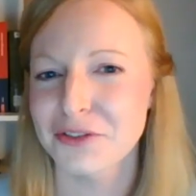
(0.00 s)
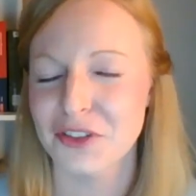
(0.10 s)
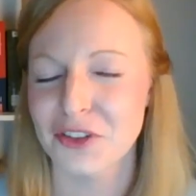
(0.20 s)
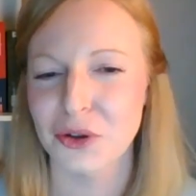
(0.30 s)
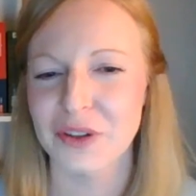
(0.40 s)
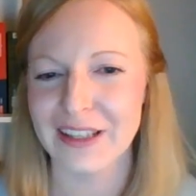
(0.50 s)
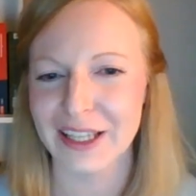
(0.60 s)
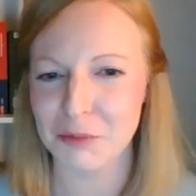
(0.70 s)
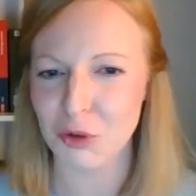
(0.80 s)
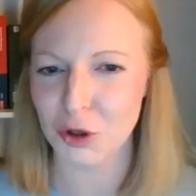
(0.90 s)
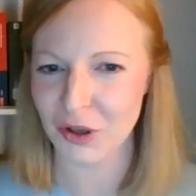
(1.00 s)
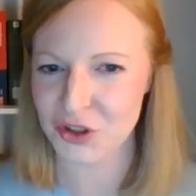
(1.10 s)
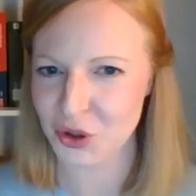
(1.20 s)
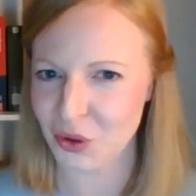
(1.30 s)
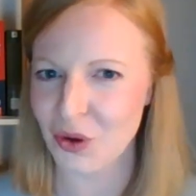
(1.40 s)
So it's like a
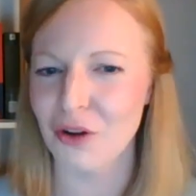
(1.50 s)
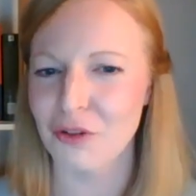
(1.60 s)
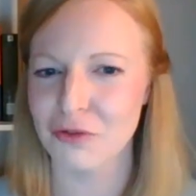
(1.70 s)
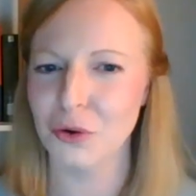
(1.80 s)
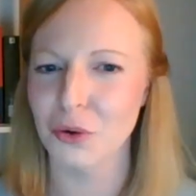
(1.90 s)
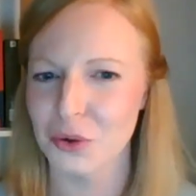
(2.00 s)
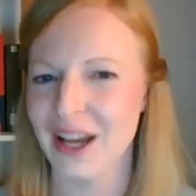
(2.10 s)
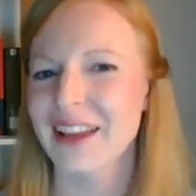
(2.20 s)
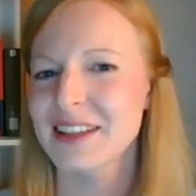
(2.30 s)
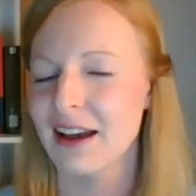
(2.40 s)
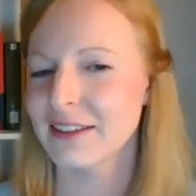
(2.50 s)
portmanteau of Corona and archive.